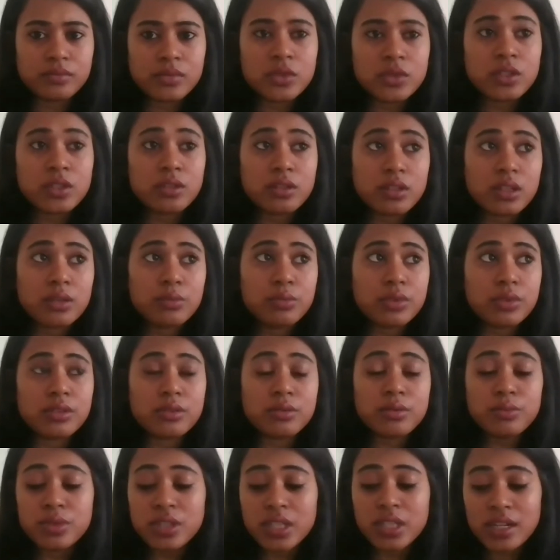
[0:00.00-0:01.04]
So it
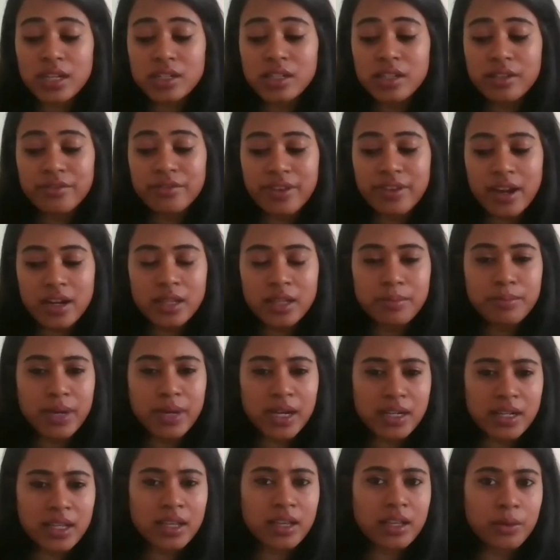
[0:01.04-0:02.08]
was actually a very
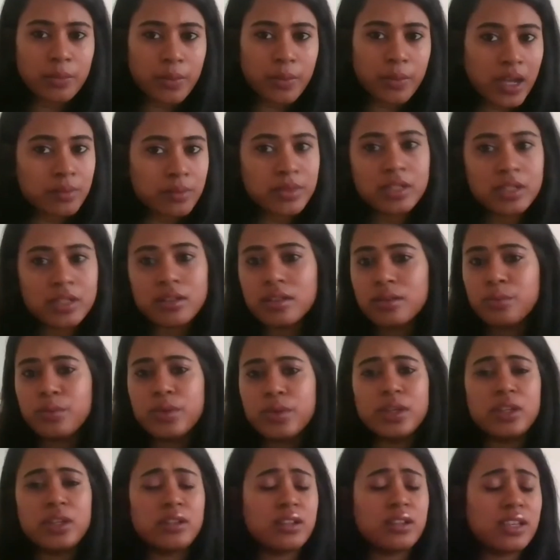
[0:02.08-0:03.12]
budding environment, and
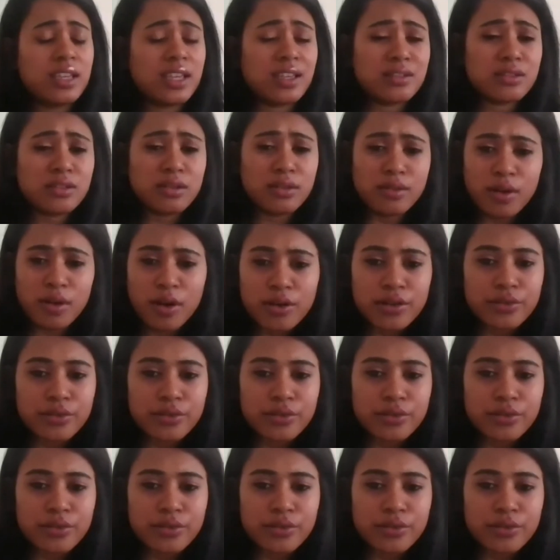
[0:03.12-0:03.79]
we gained a lot of